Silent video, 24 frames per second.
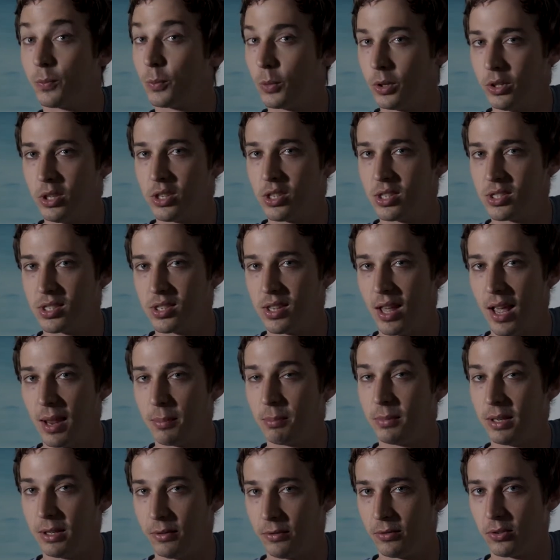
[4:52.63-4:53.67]
What does
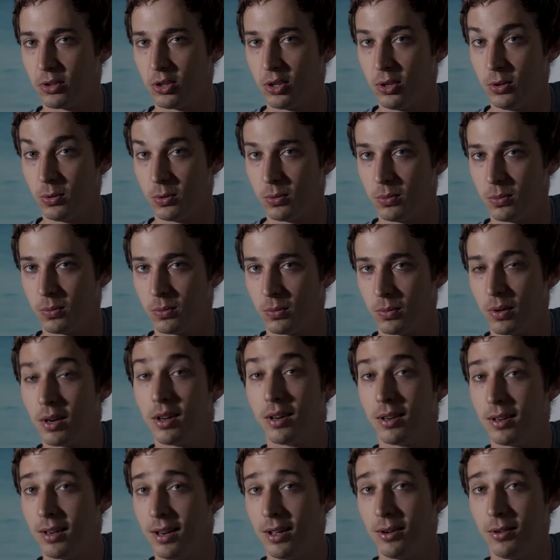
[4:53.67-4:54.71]
that mean for you?
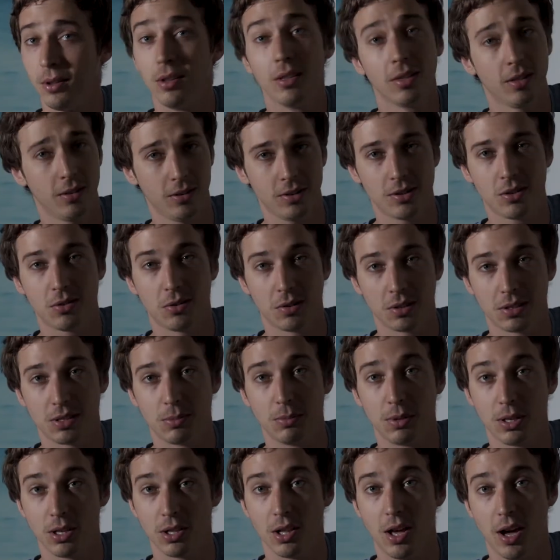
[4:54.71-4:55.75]
Now, there's going
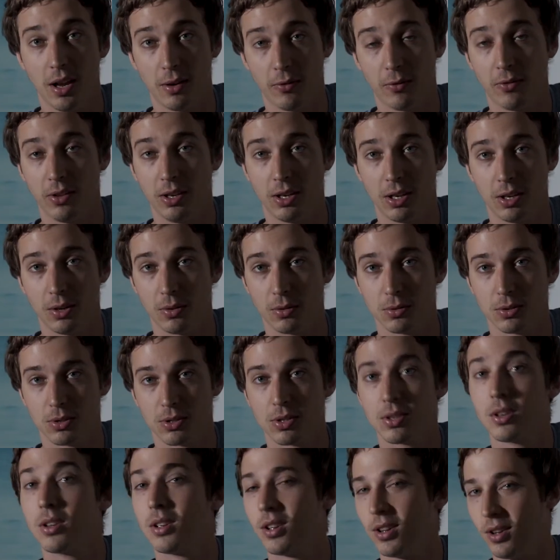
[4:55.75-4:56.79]
to be a lot of
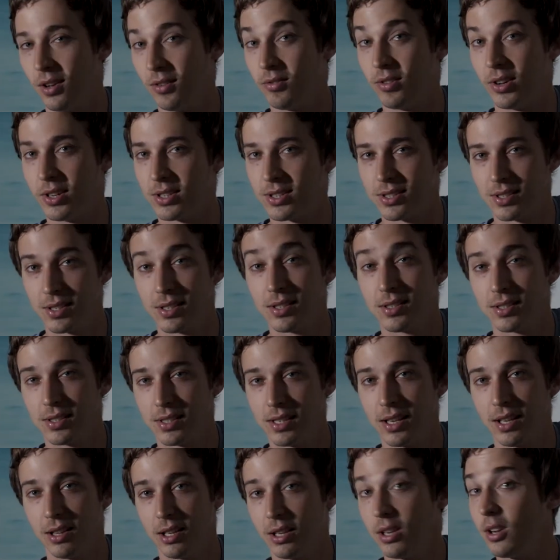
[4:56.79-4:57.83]
videos of us
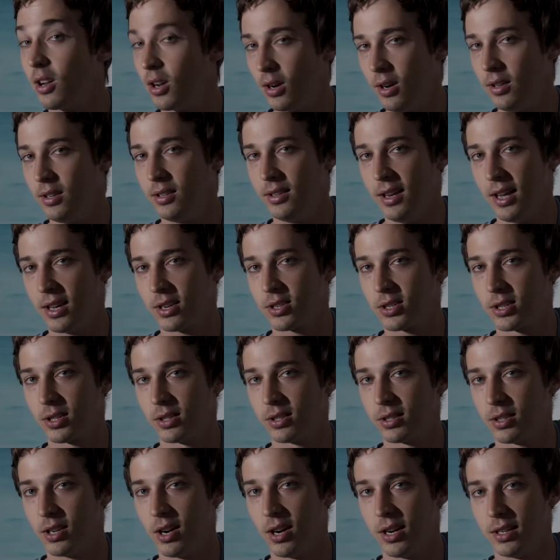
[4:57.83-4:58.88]
sailing on an
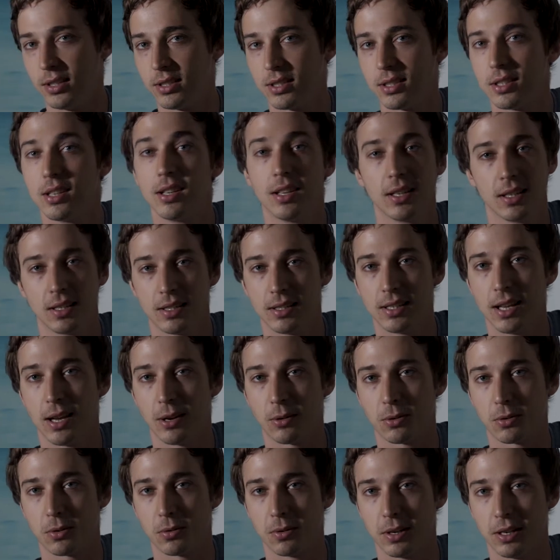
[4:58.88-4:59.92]
actual yacht
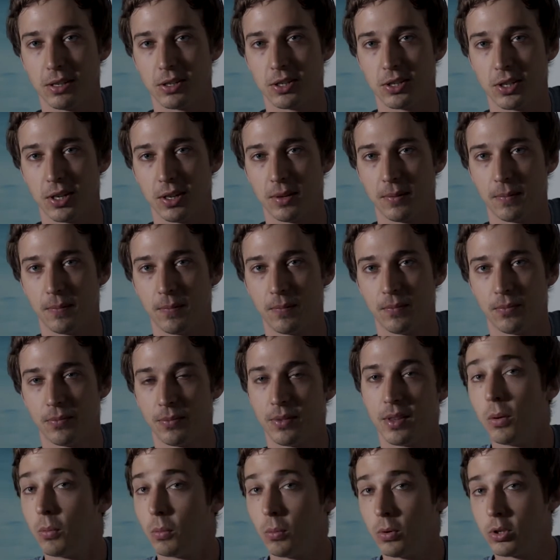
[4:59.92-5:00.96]
down Croatia.
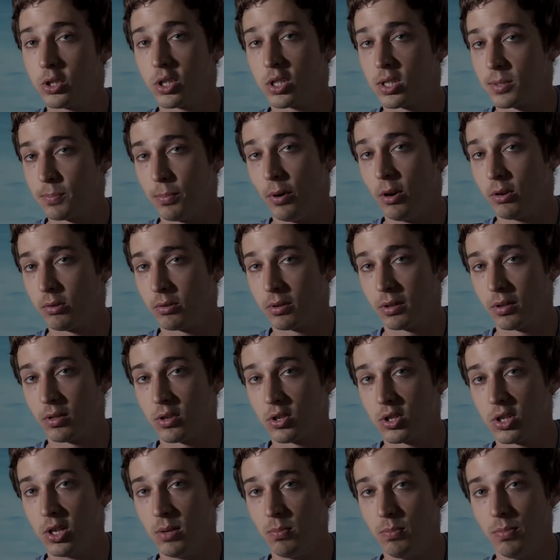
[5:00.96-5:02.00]
We're just borrowing
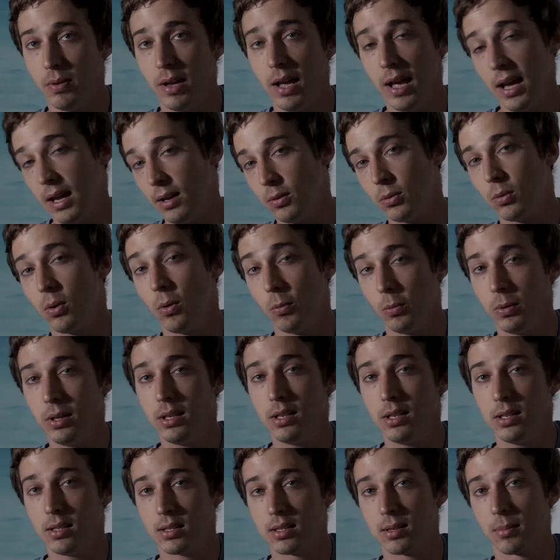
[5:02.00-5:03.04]
the ship, and
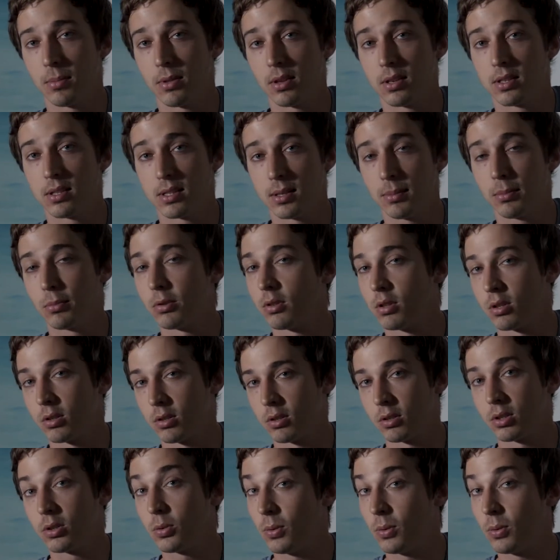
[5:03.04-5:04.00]
we did something similar